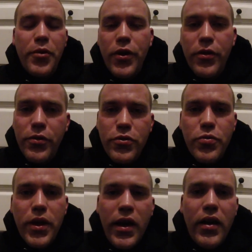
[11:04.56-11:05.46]
gonna lose
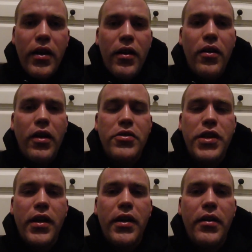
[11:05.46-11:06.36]
weight, and I'll
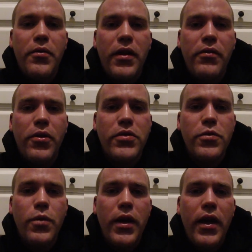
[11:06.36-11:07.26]
check in when I've lost
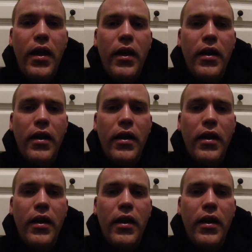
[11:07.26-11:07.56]
the weight,